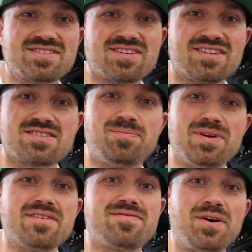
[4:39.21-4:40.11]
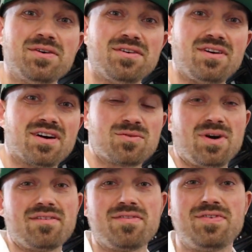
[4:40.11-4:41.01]
install is complete. Follow along,
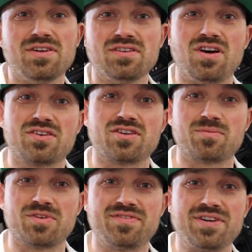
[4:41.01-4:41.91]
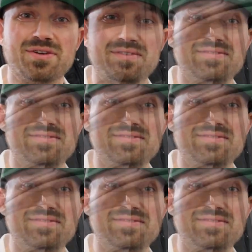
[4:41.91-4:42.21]
we'll have a full long-term review.